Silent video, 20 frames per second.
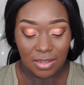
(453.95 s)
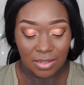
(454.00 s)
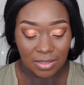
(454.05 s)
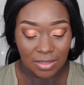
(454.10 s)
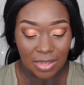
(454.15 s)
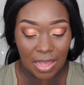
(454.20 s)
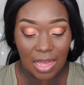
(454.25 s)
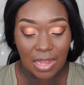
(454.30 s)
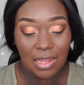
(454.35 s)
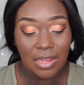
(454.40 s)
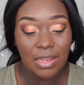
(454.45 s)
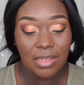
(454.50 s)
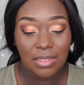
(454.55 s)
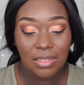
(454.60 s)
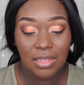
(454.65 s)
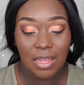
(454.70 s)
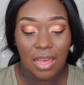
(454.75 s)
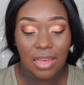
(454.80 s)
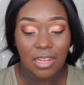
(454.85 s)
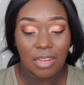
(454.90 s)
Sadly, this
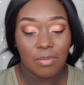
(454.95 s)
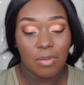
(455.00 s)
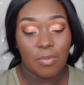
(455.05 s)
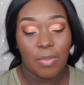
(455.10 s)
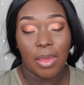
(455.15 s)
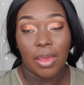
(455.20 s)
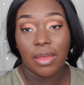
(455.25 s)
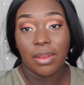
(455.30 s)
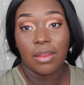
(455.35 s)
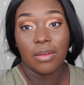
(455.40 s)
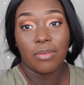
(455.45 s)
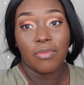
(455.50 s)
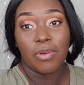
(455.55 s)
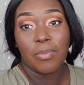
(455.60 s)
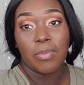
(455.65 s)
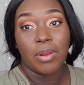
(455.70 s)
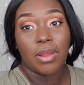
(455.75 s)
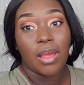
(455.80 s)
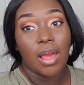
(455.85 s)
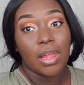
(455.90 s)
is how they be making our
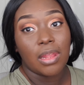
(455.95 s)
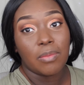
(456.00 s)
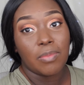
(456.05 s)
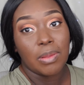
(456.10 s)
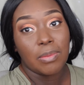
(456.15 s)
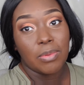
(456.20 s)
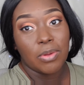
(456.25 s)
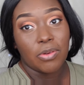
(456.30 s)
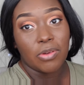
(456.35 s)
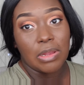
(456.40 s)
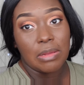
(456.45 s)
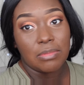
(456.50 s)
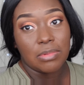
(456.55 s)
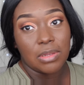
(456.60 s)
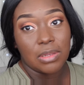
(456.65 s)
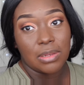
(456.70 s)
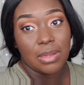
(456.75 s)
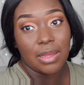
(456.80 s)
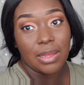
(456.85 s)
women of color BB creams.